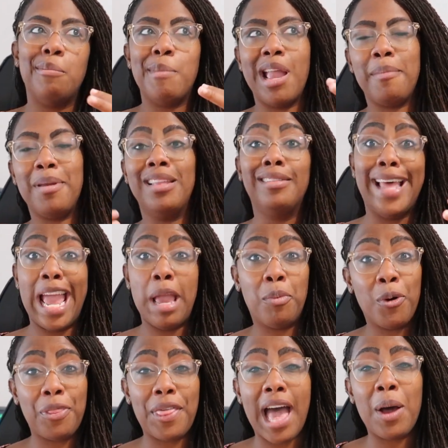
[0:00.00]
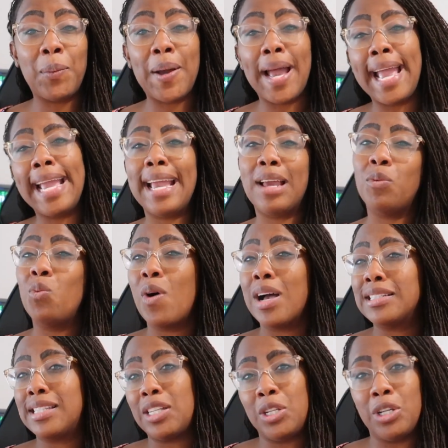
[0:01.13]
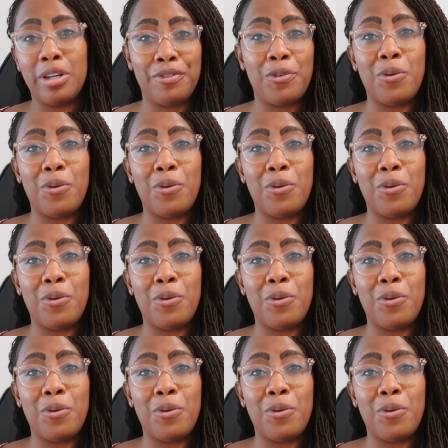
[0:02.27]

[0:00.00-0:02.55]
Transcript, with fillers: maybe labeled that way and what to look